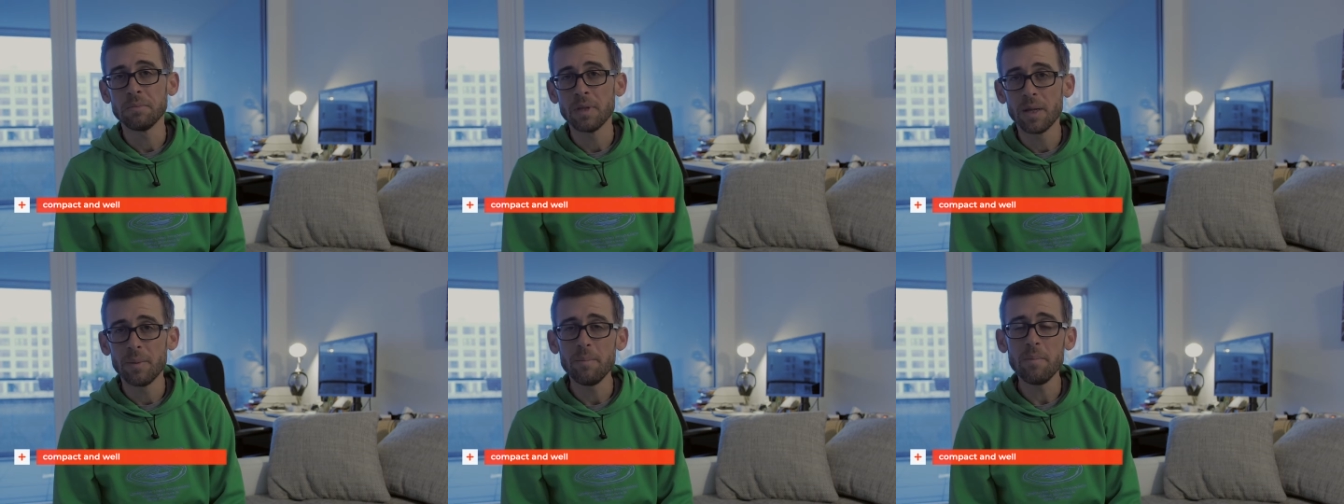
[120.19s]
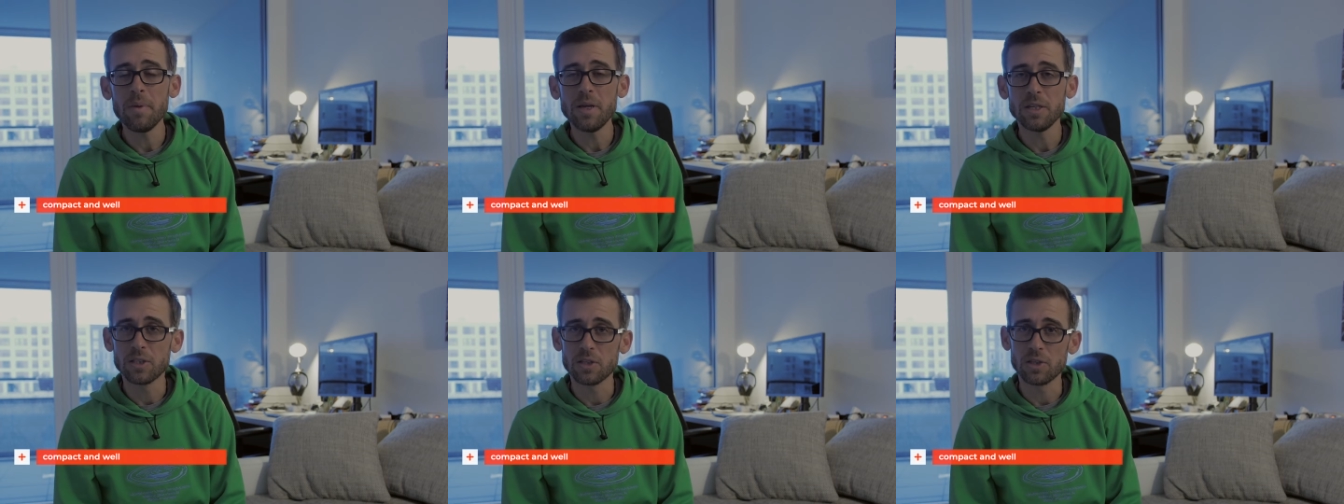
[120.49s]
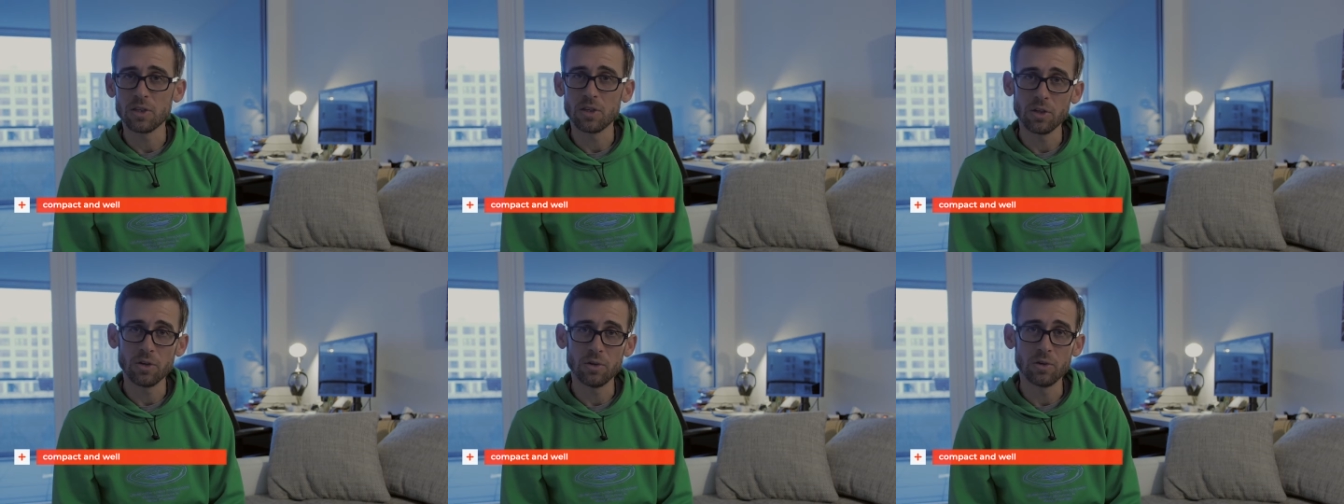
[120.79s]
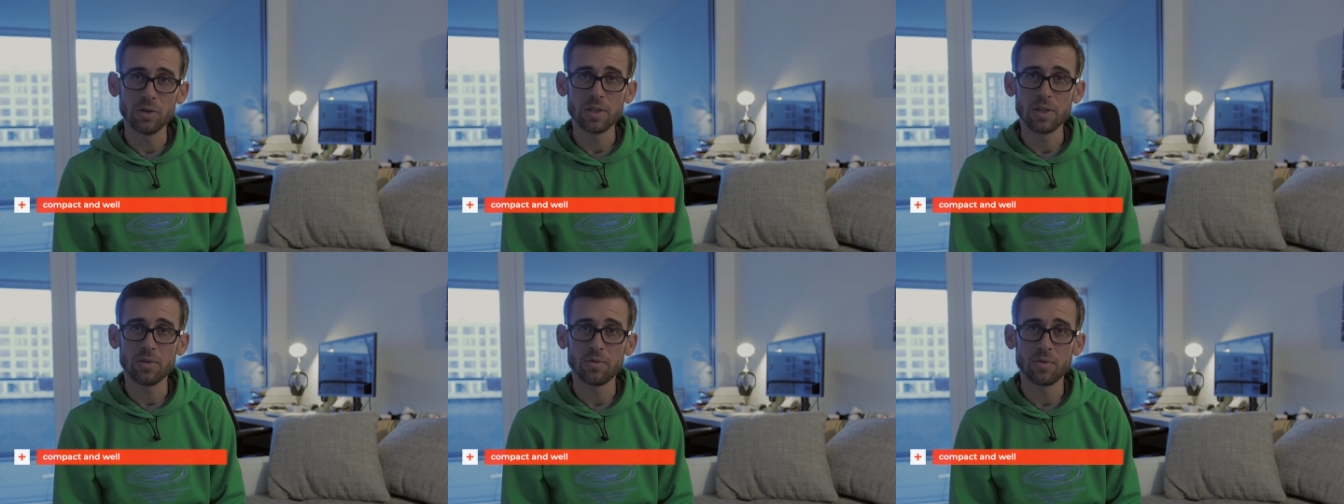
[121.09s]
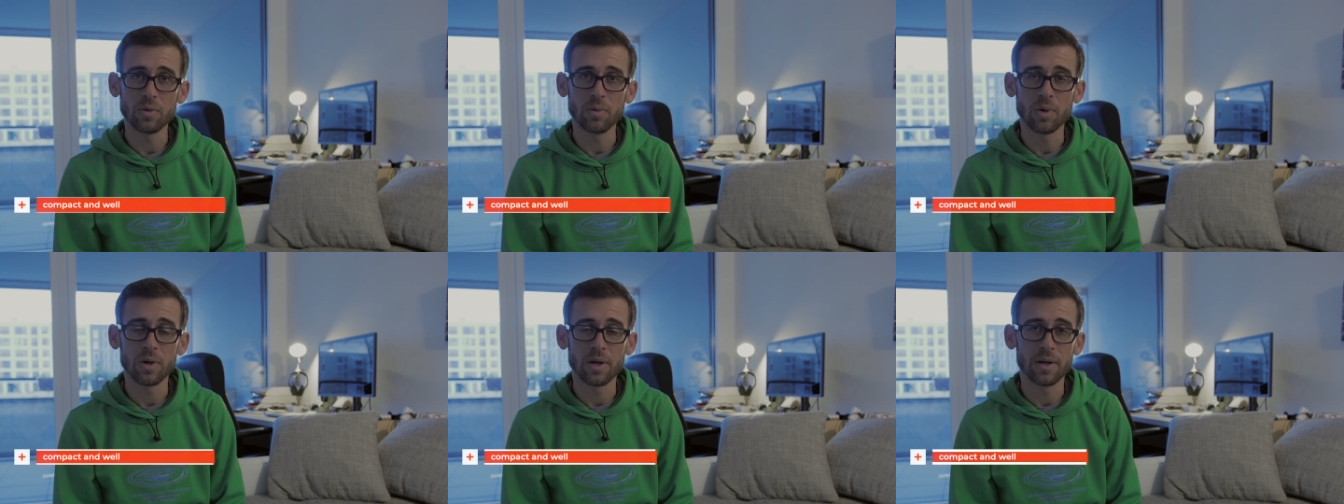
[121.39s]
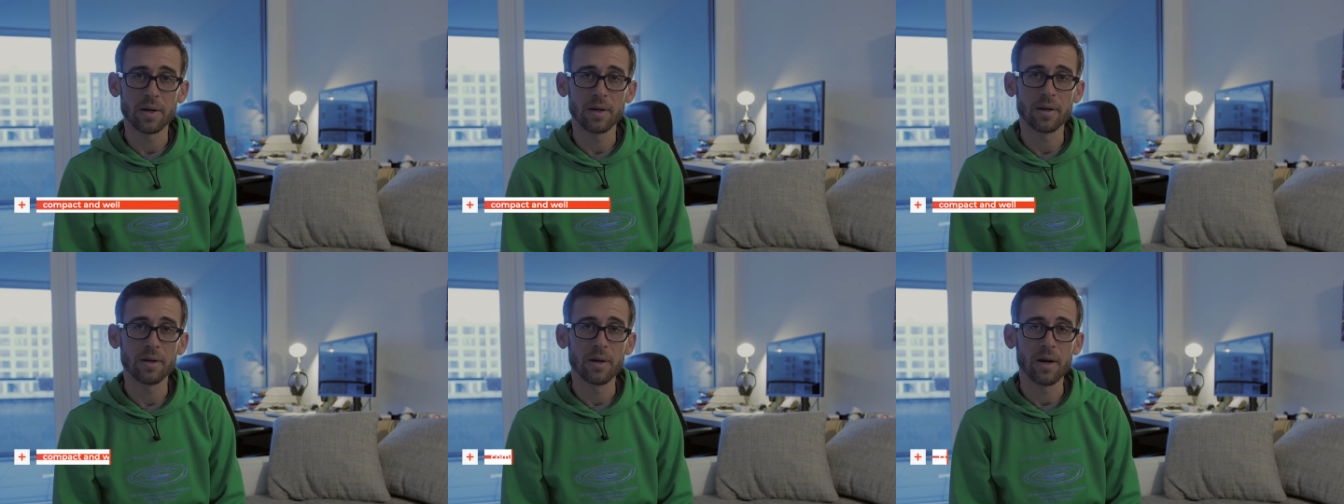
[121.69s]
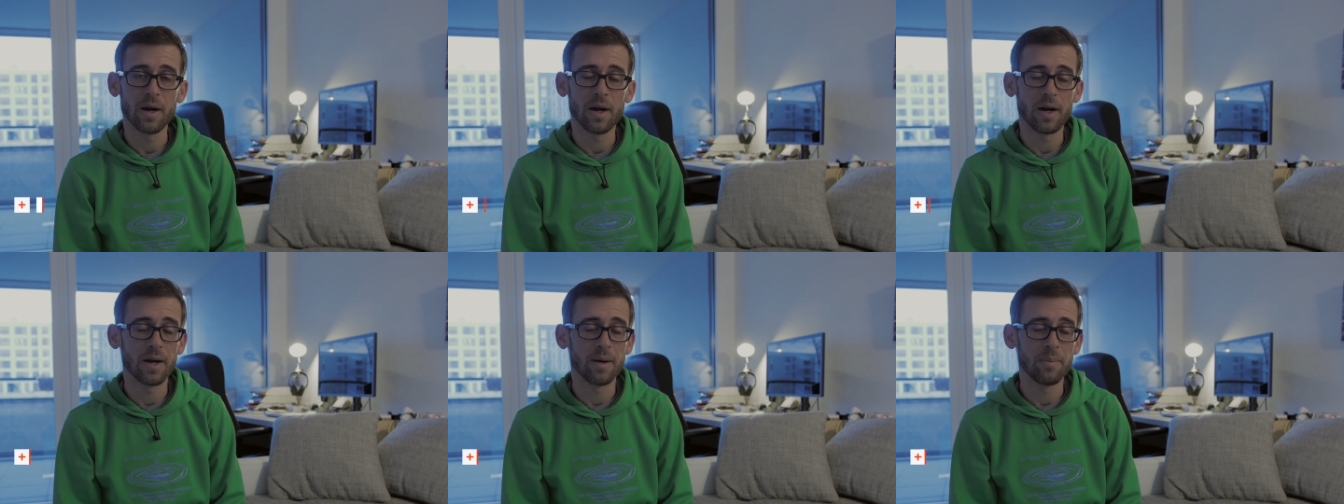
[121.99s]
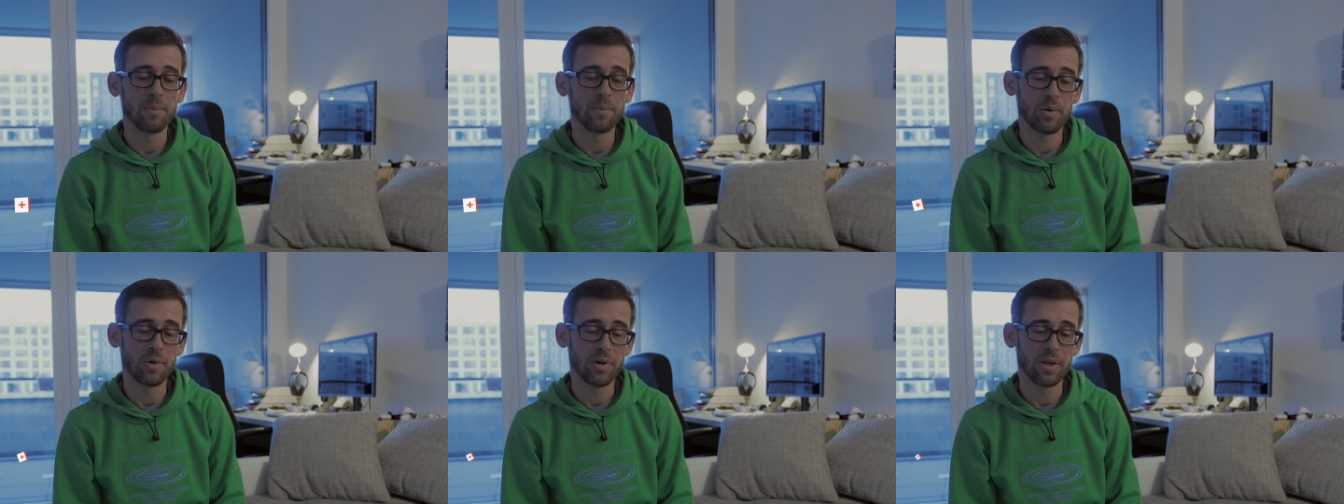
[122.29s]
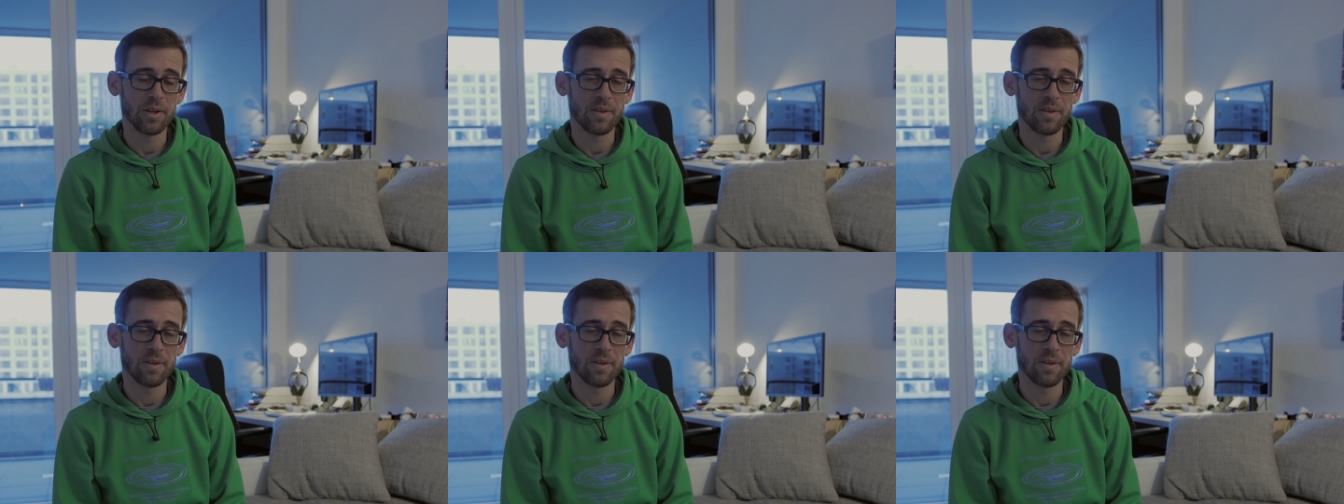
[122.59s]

misuse, if you want to put